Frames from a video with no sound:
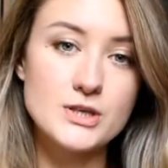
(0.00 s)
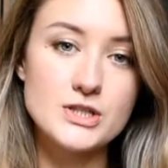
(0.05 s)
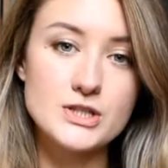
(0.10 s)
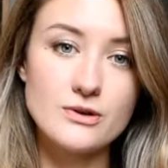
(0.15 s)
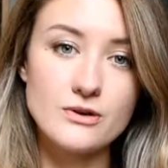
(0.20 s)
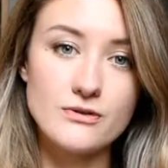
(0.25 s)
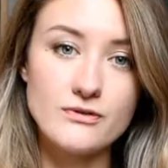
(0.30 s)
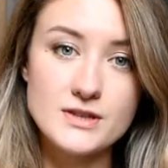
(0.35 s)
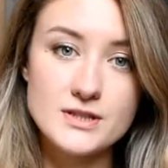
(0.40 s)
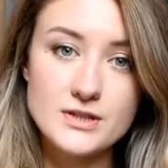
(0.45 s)
do
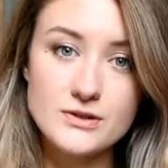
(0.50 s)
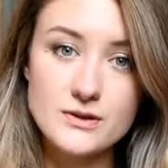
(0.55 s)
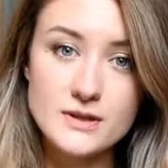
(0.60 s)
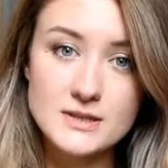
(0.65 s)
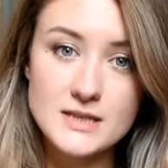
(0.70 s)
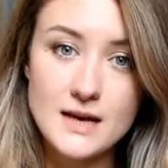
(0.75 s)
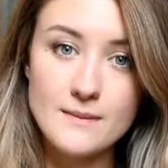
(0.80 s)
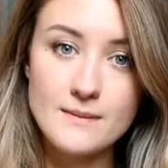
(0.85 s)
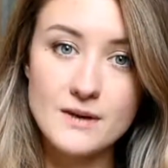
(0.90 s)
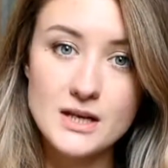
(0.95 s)
a physical
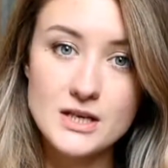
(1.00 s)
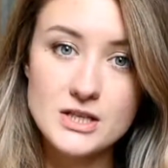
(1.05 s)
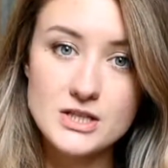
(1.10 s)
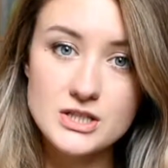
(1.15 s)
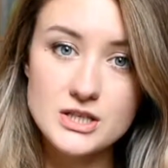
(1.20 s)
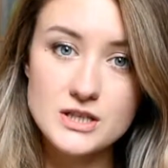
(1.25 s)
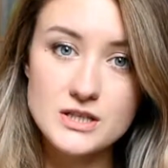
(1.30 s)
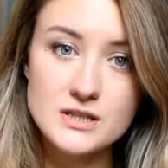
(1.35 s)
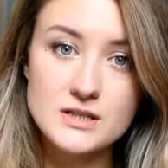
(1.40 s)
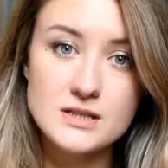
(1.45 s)

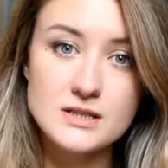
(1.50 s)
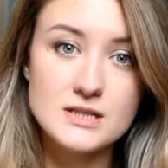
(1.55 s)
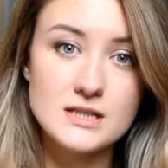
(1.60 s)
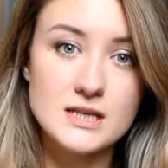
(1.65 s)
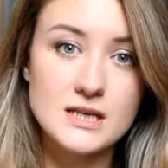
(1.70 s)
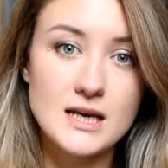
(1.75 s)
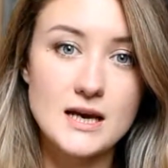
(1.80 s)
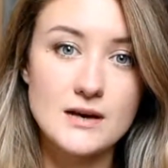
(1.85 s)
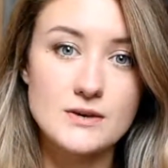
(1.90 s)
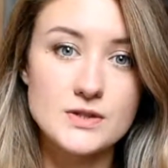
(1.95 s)
examination,
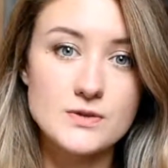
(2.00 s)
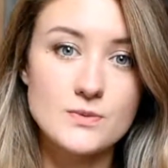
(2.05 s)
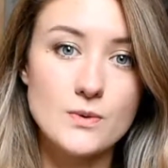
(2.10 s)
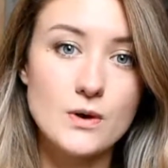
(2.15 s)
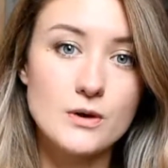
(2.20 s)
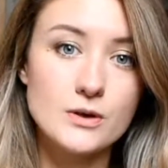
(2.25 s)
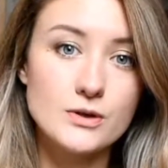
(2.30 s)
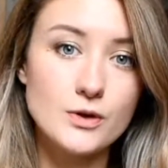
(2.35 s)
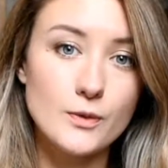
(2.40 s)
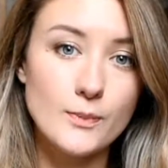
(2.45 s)
see how
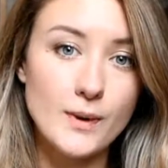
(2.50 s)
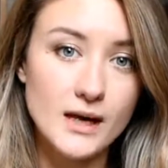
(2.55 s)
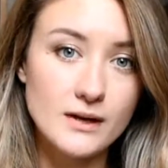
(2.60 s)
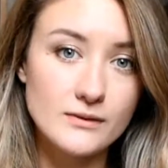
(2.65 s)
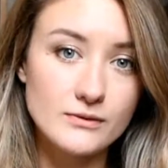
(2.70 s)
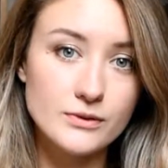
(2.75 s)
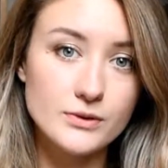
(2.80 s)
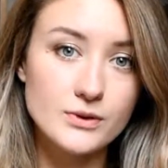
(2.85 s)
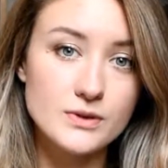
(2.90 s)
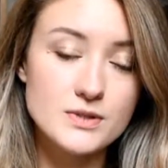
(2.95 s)
swollen or
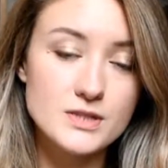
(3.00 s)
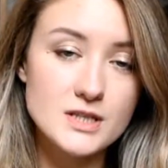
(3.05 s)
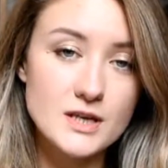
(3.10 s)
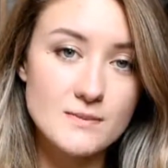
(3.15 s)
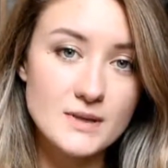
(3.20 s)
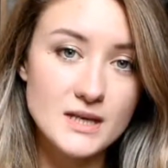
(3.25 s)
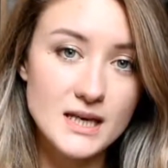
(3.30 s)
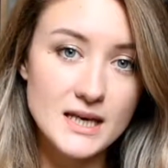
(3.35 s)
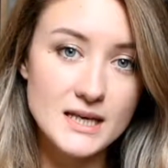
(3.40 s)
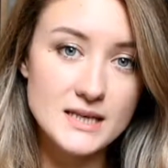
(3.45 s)
painful your
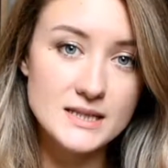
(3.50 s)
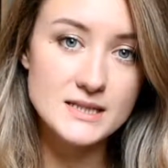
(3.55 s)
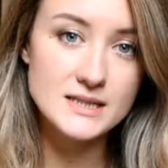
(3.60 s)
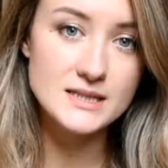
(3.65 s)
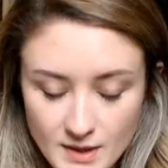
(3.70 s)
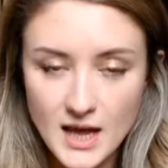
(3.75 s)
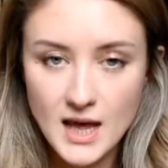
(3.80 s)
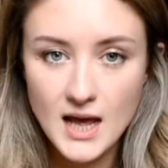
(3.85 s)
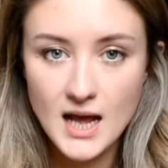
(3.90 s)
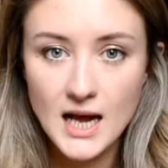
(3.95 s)
stomach is,